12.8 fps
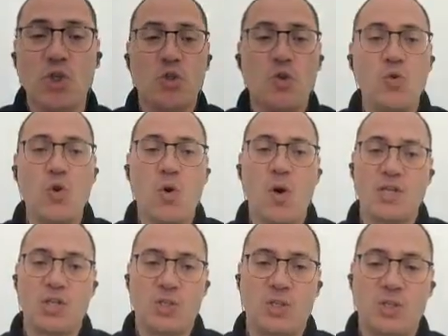2
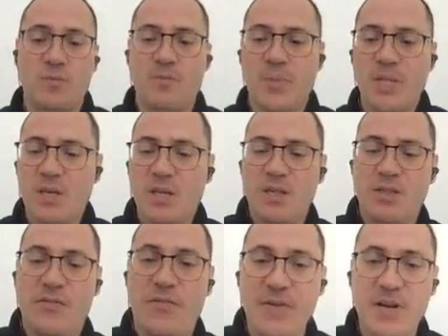questions.
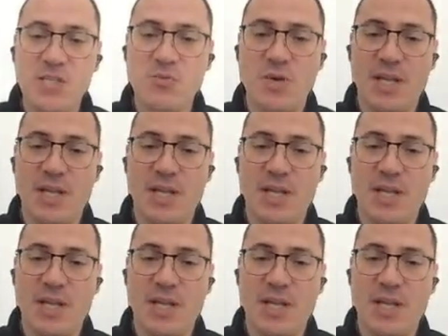The first one